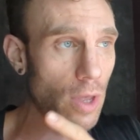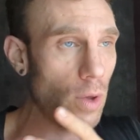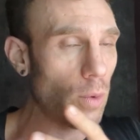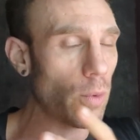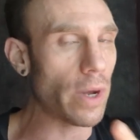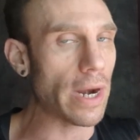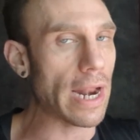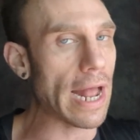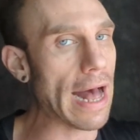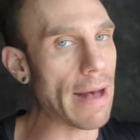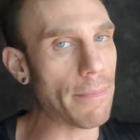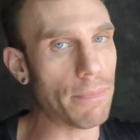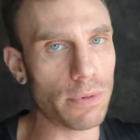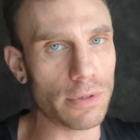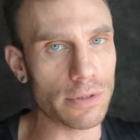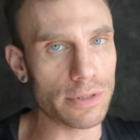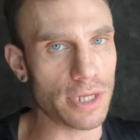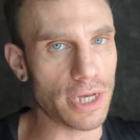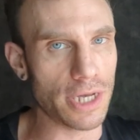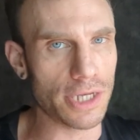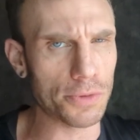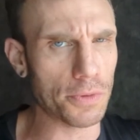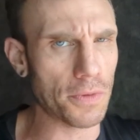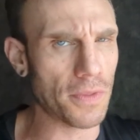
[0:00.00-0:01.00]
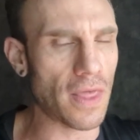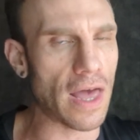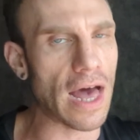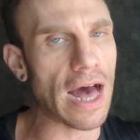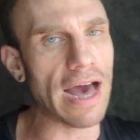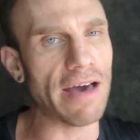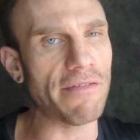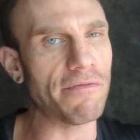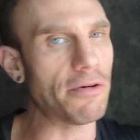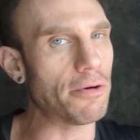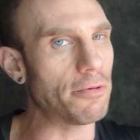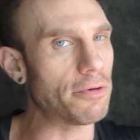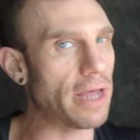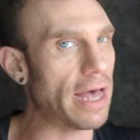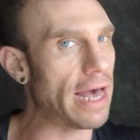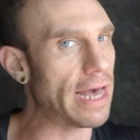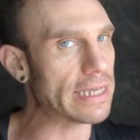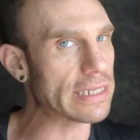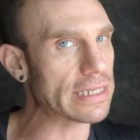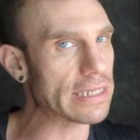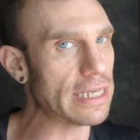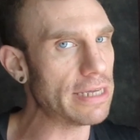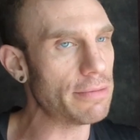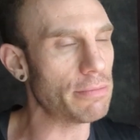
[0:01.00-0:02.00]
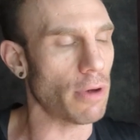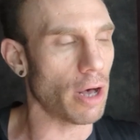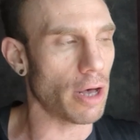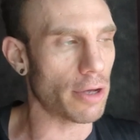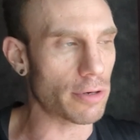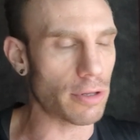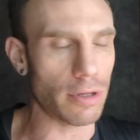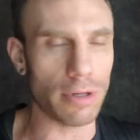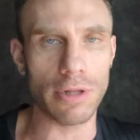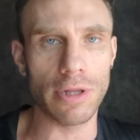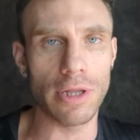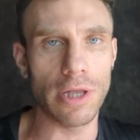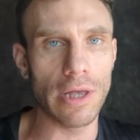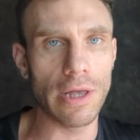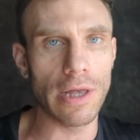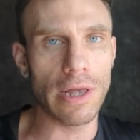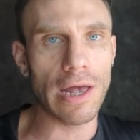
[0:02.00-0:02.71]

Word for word: what Apple does with the iPhone SE model.